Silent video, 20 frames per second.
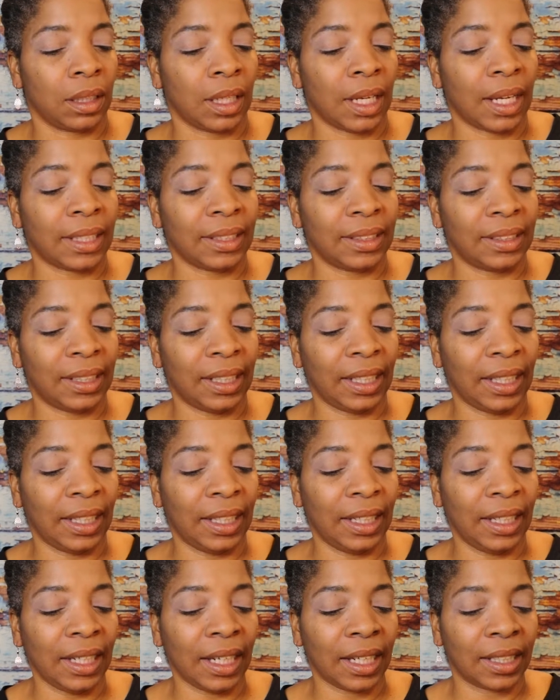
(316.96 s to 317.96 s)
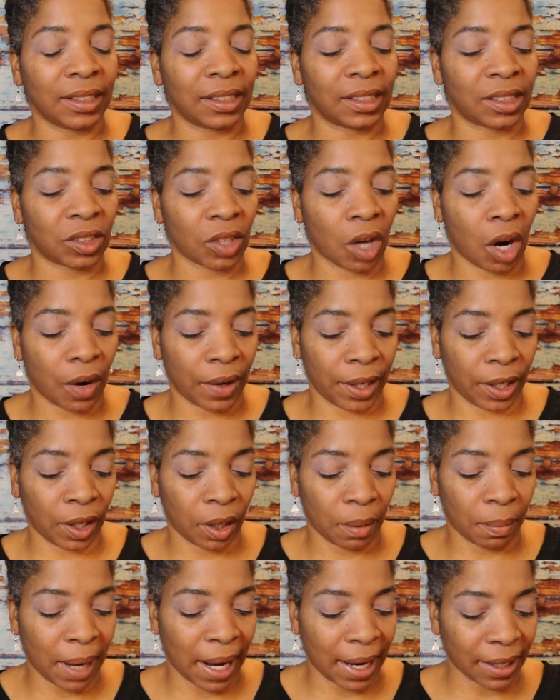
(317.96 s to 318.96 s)
And Tea and Sari
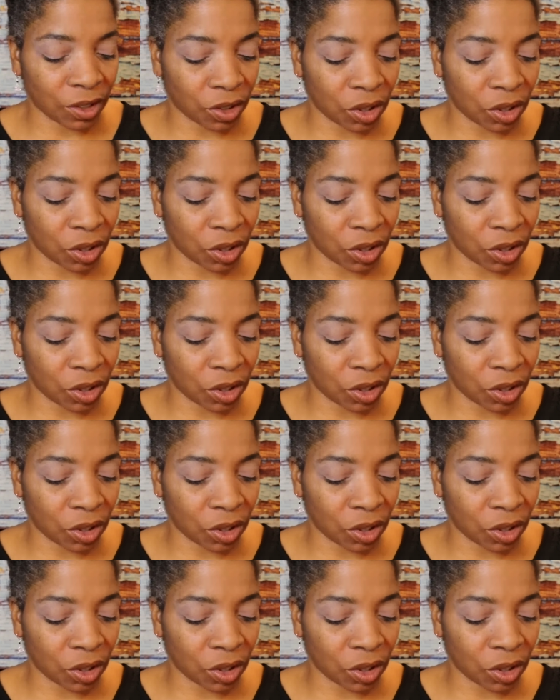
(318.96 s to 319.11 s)
are matte.